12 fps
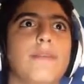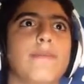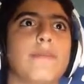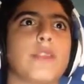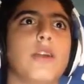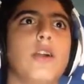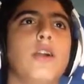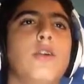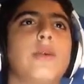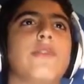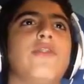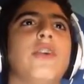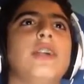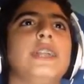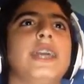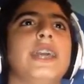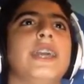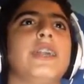Oh, we're
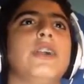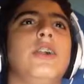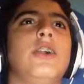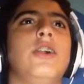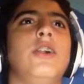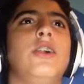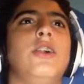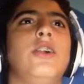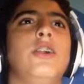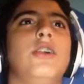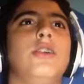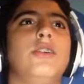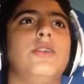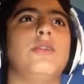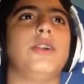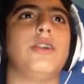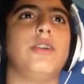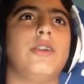falling. No, no,
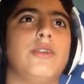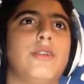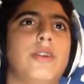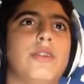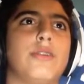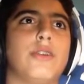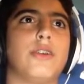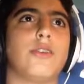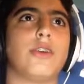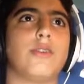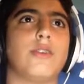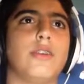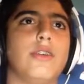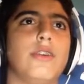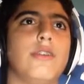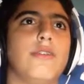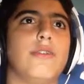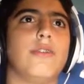no, no, no.
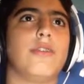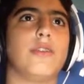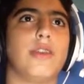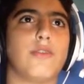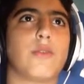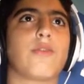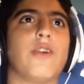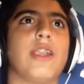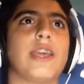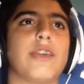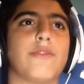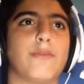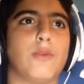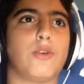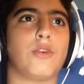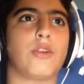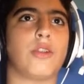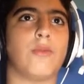We're falling even more.
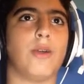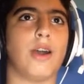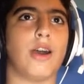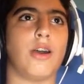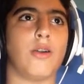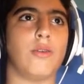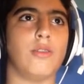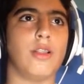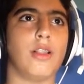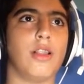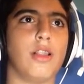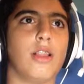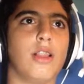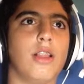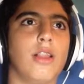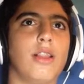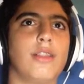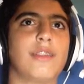Wow.
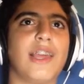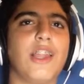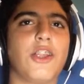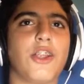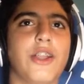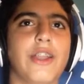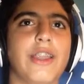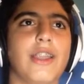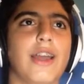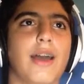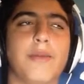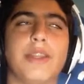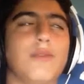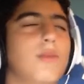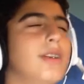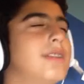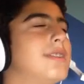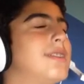Taylor, your, I mean, what's
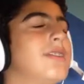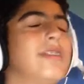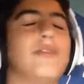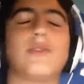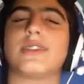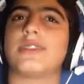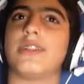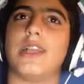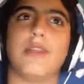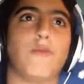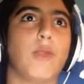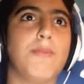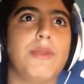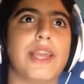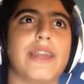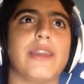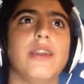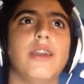her, what's her name? Ripley,
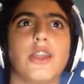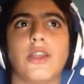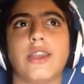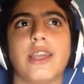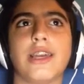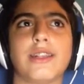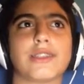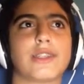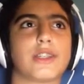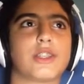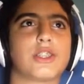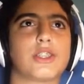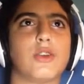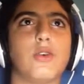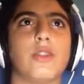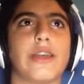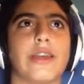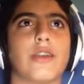your nails are so, like,
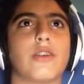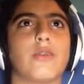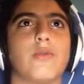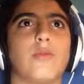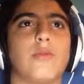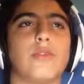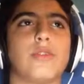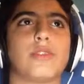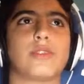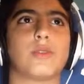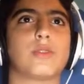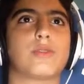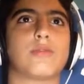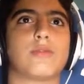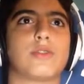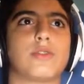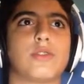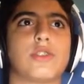So, so
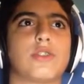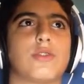short.